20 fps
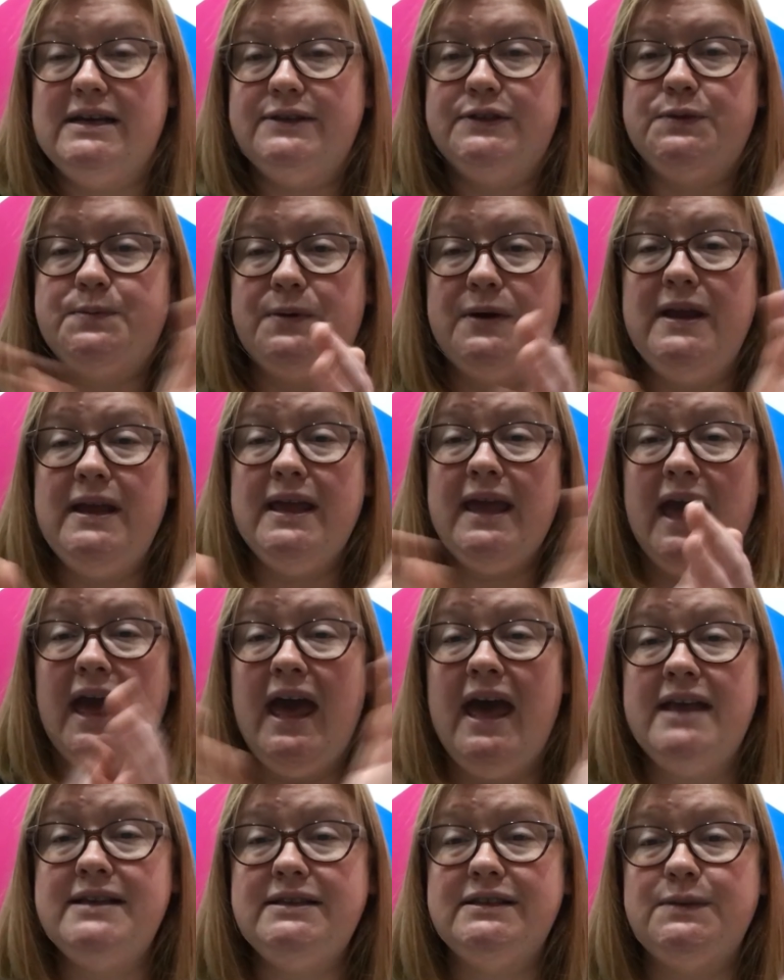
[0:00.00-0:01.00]
Spring
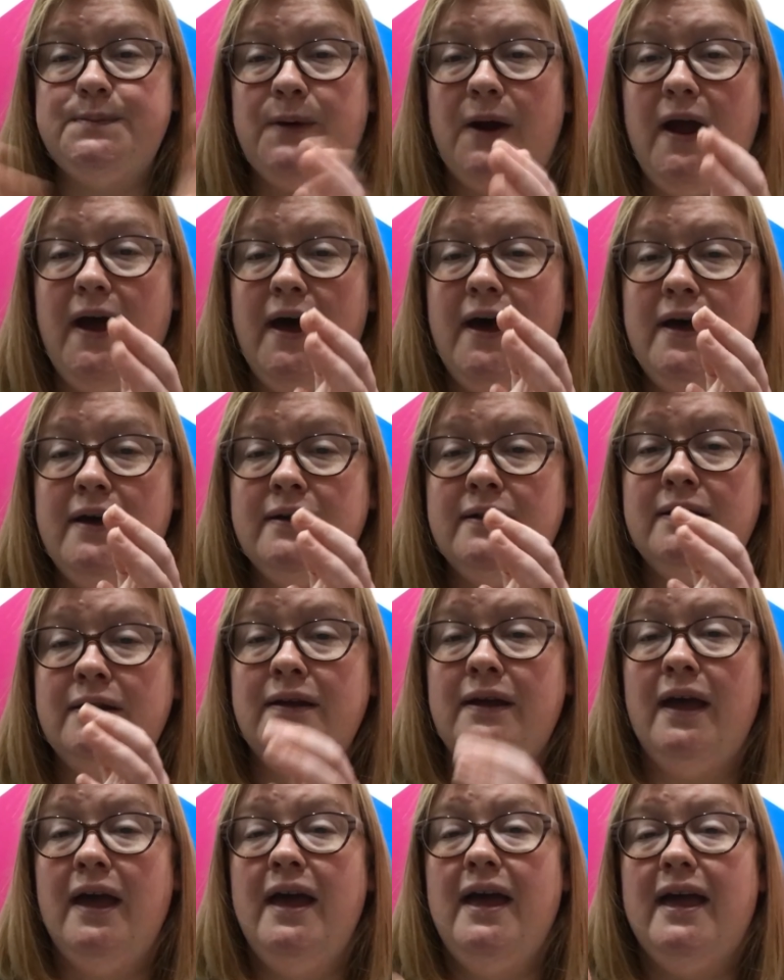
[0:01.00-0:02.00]
has
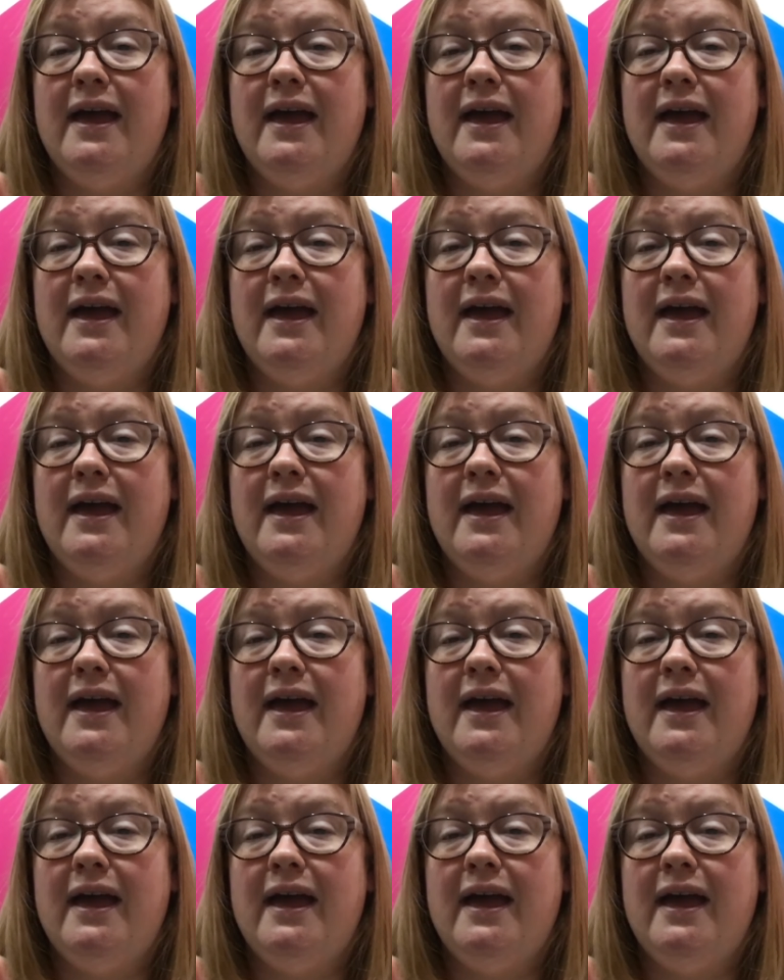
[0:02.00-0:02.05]
sprung